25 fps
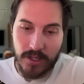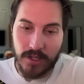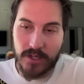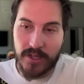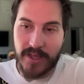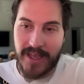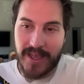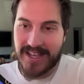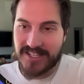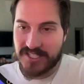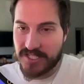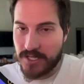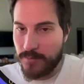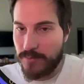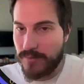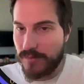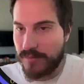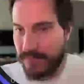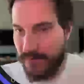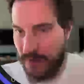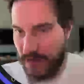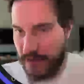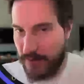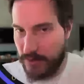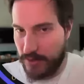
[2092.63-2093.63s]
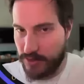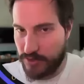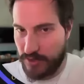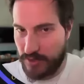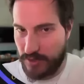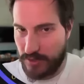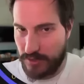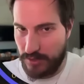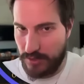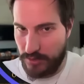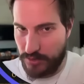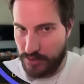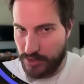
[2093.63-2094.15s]
S&P 500
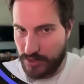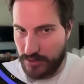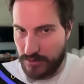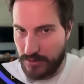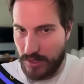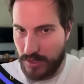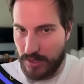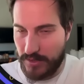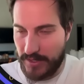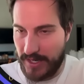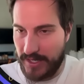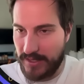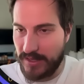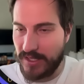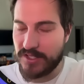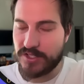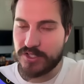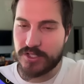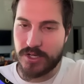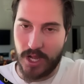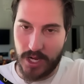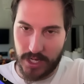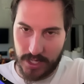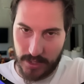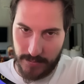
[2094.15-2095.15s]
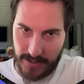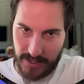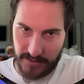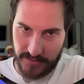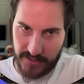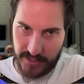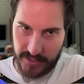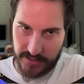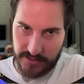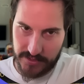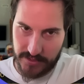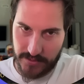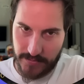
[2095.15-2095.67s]
inclusion. Okay, let's talk about
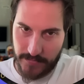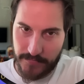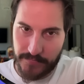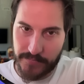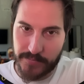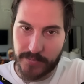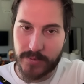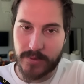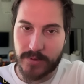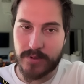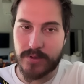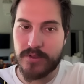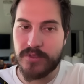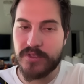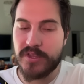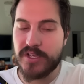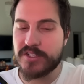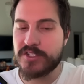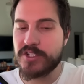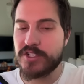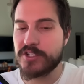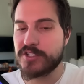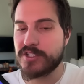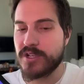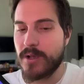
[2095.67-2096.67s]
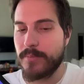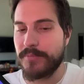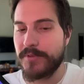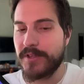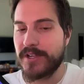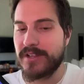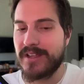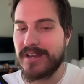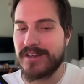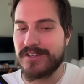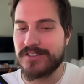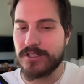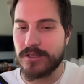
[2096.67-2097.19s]
this. This is
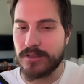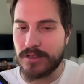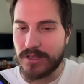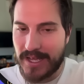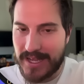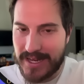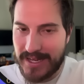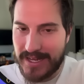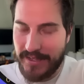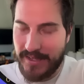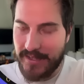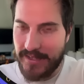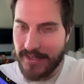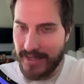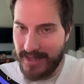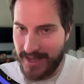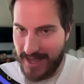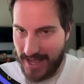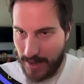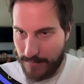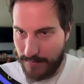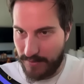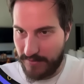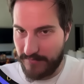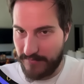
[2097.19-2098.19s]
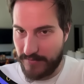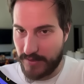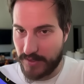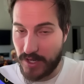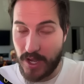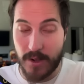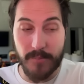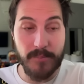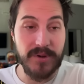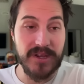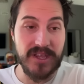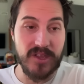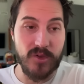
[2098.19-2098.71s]
something that is likely going to happen for the
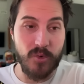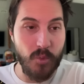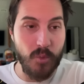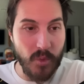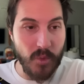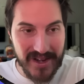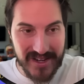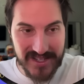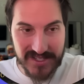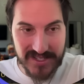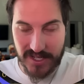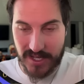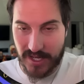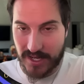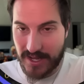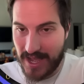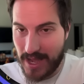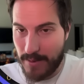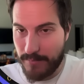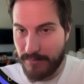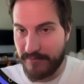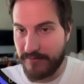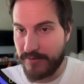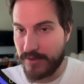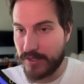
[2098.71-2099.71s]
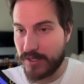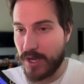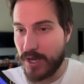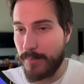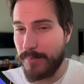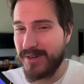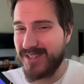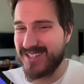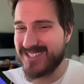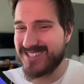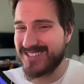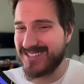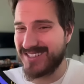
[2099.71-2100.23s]
company. And when is it going to happen for the
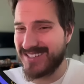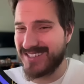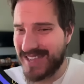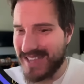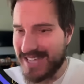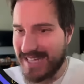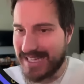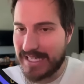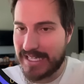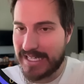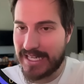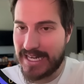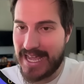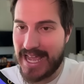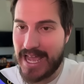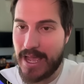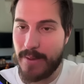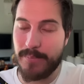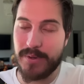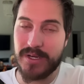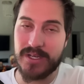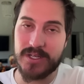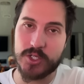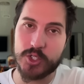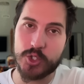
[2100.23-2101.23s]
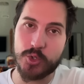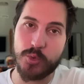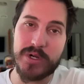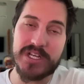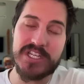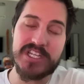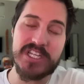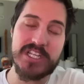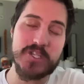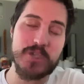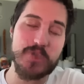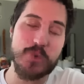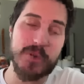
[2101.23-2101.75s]
company? likely going to happen in
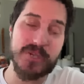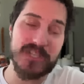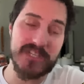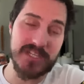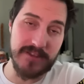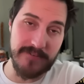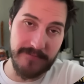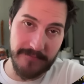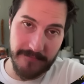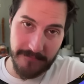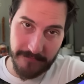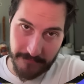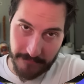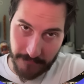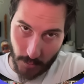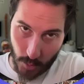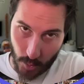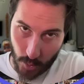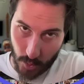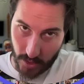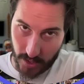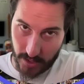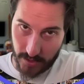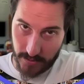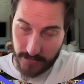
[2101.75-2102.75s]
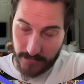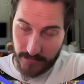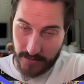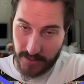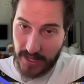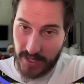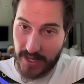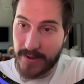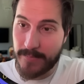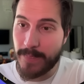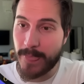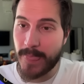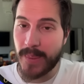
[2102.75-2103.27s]
2024,
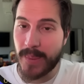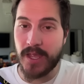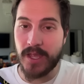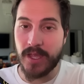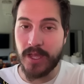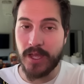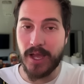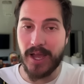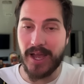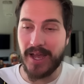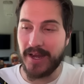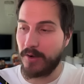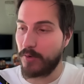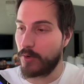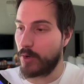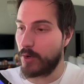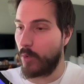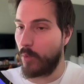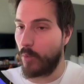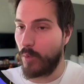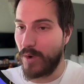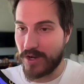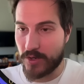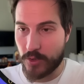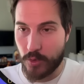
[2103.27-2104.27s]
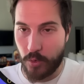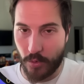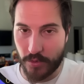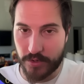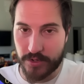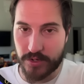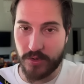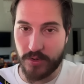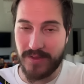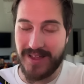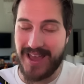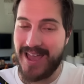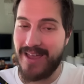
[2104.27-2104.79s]
okay? I don't know what
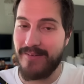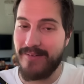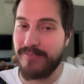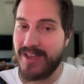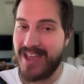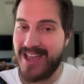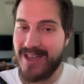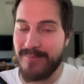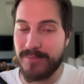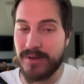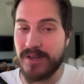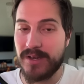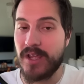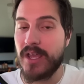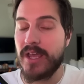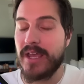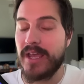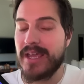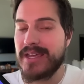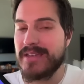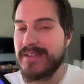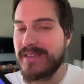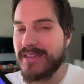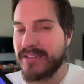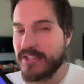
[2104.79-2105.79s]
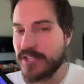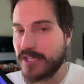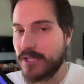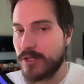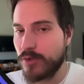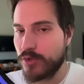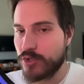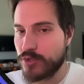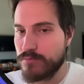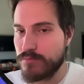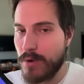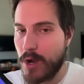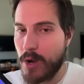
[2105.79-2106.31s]
quarter will have happen, and that's a
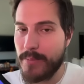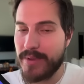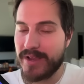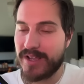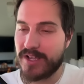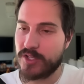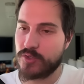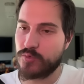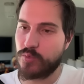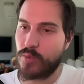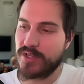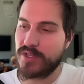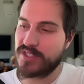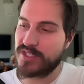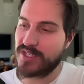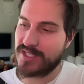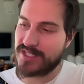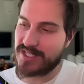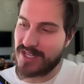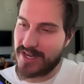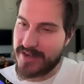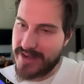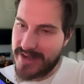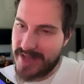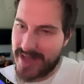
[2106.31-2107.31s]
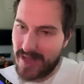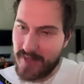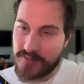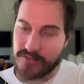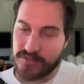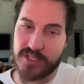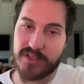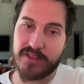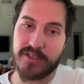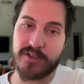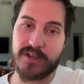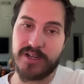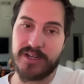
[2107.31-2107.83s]
huge moment because once it's
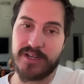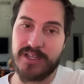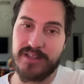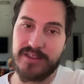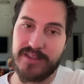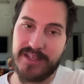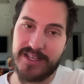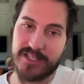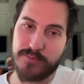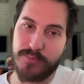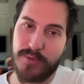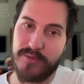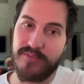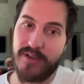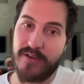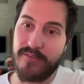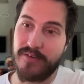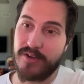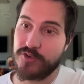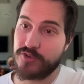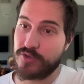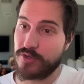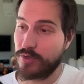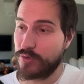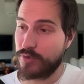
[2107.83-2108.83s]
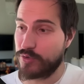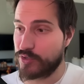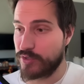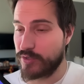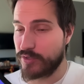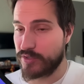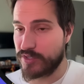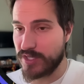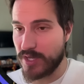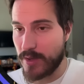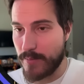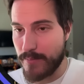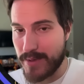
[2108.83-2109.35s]
announced that they're going to get an S&P 500, usually
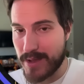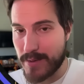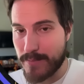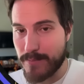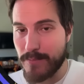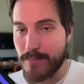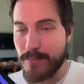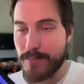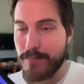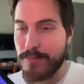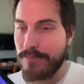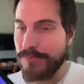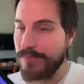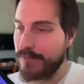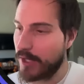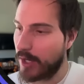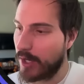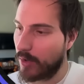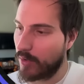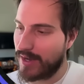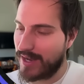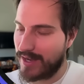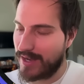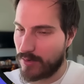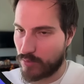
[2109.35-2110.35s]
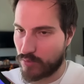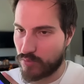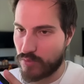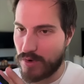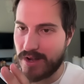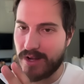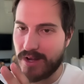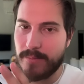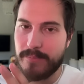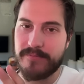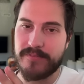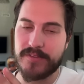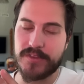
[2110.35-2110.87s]
you see a big, you know, kind of
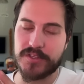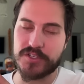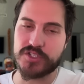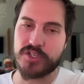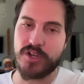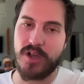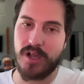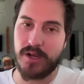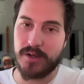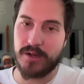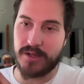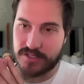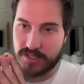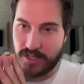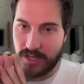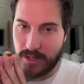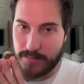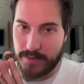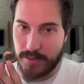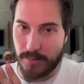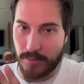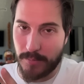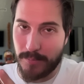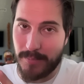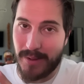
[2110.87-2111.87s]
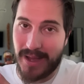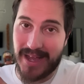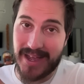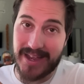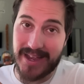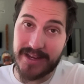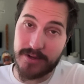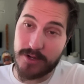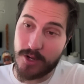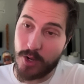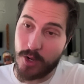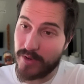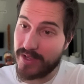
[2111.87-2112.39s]
run up for the stock because a lot of people buy,
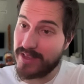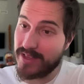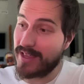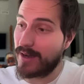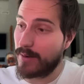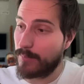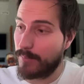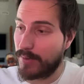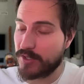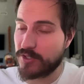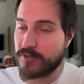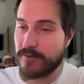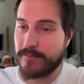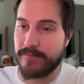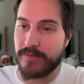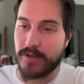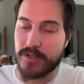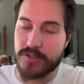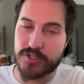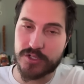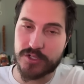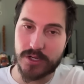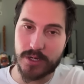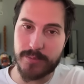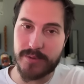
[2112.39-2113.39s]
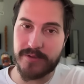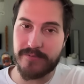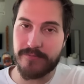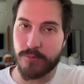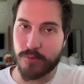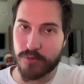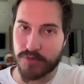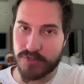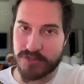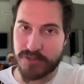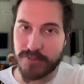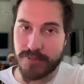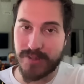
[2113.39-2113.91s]
and knowing that a bunch of funds are going to be
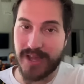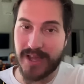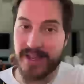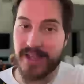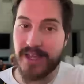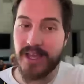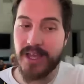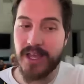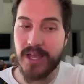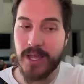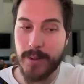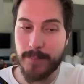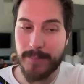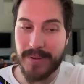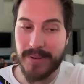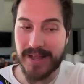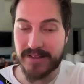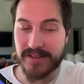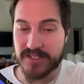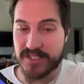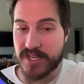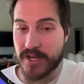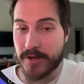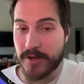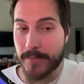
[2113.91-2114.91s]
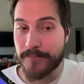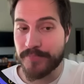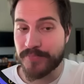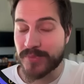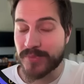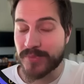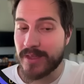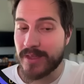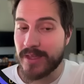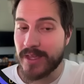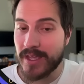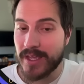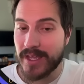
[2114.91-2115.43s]
forced to buy Palantir.
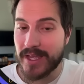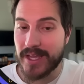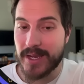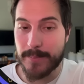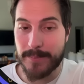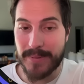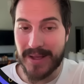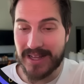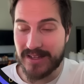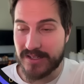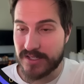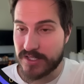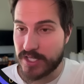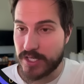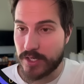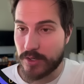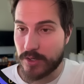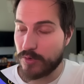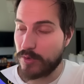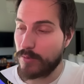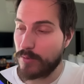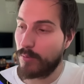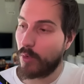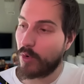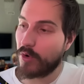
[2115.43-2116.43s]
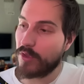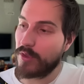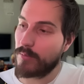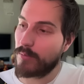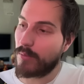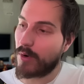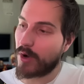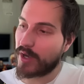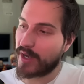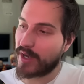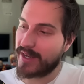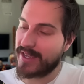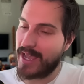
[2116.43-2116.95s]
In Palantir, the more the
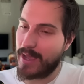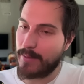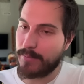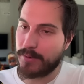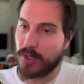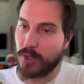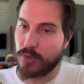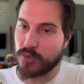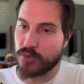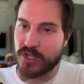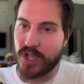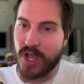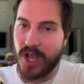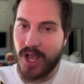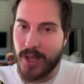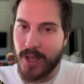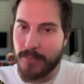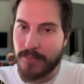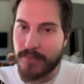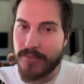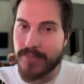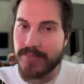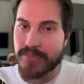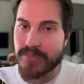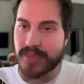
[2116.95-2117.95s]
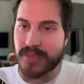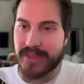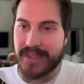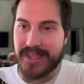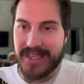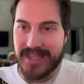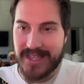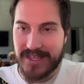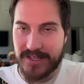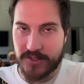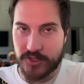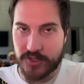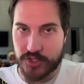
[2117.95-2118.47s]
market cap goes up
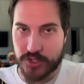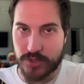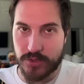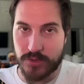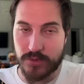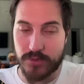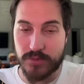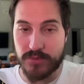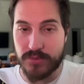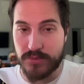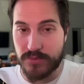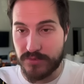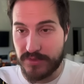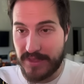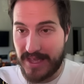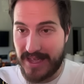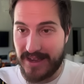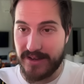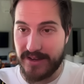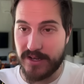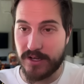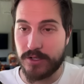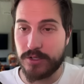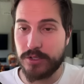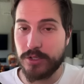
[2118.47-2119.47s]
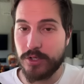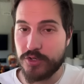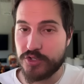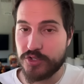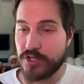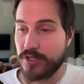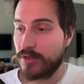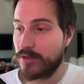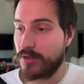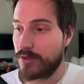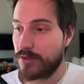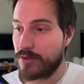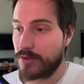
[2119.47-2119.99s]
into that
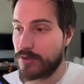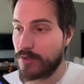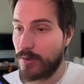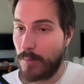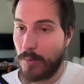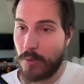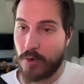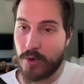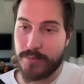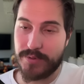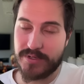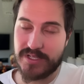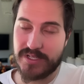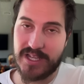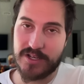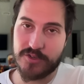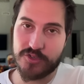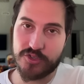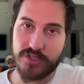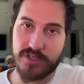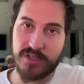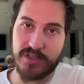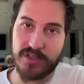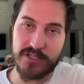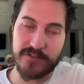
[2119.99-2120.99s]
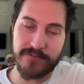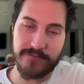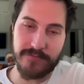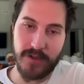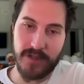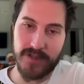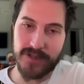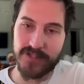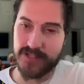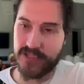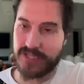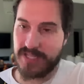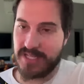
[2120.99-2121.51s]
inclusion, the more potentially these
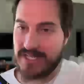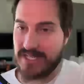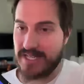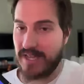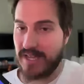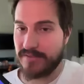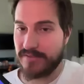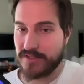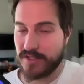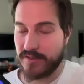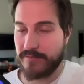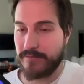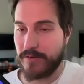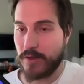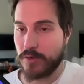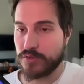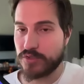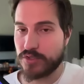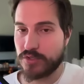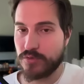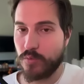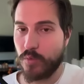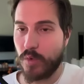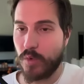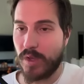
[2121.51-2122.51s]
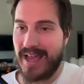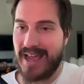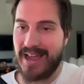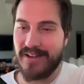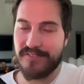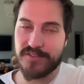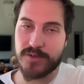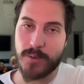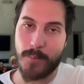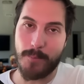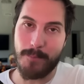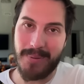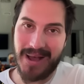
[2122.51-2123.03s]
funds and ETFs and folks will
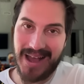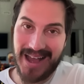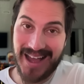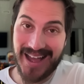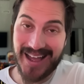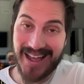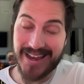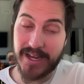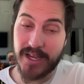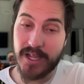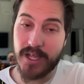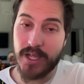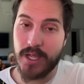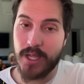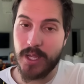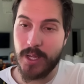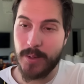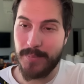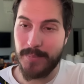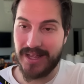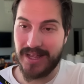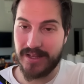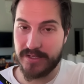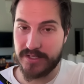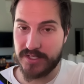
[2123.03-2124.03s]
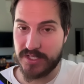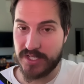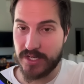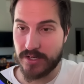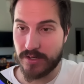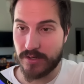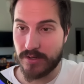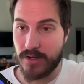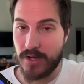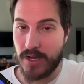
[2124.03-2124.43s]
have to buy Palantir